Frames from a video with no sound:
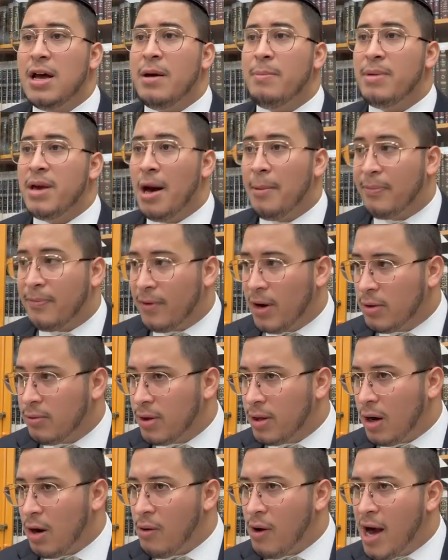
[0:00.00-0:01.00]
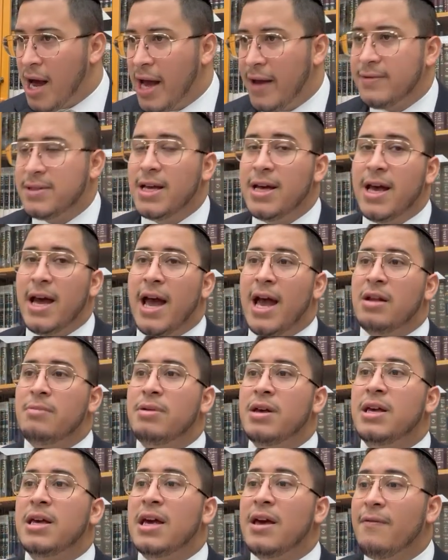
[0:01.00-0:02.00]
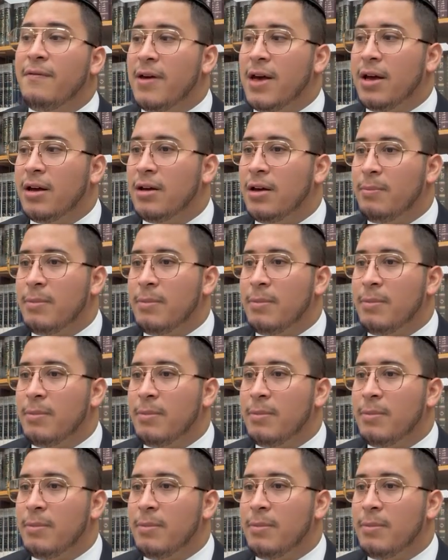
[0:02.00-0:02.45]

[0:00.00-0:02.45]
be upfront with our wives, and be giving,